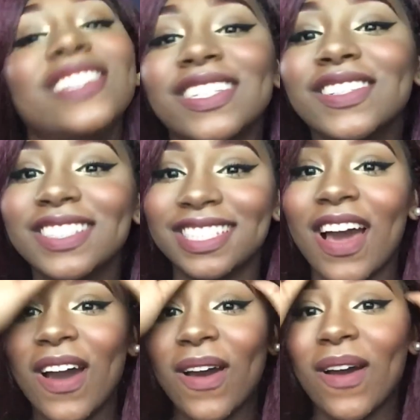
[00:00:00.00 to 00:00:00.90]
you do.
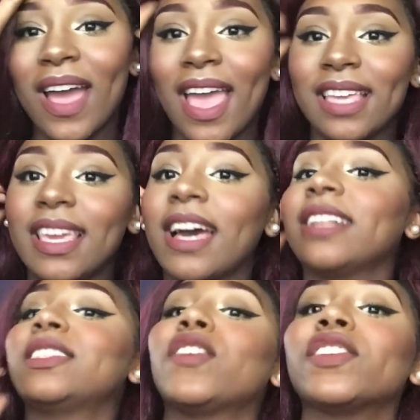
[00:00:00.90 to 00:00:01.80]
So
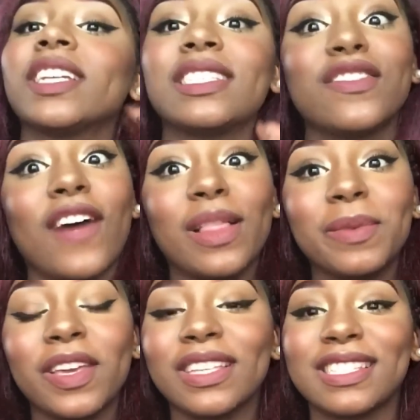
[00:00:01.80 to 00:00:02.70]
yeah, don't forget to follow
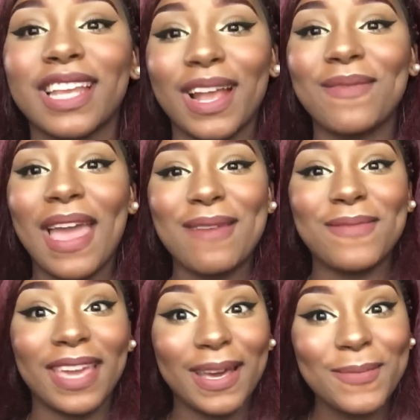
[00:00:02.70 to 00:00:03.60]
me on Instagram at
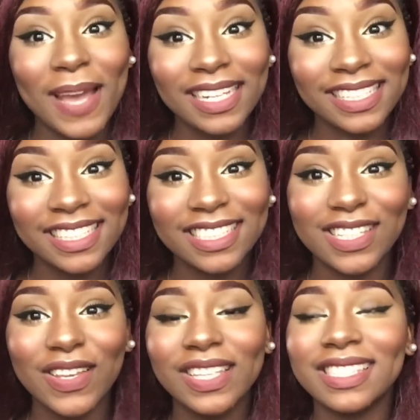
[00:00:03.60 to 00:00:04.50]
MakeupByDij
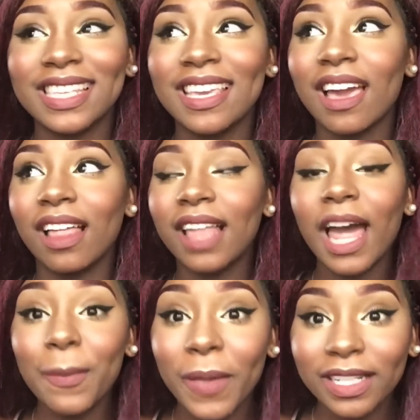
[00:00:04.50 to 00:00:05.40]
so you can see a
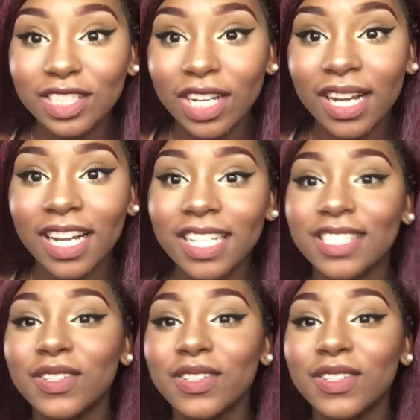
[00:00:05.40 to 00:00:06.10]
lot of pictures.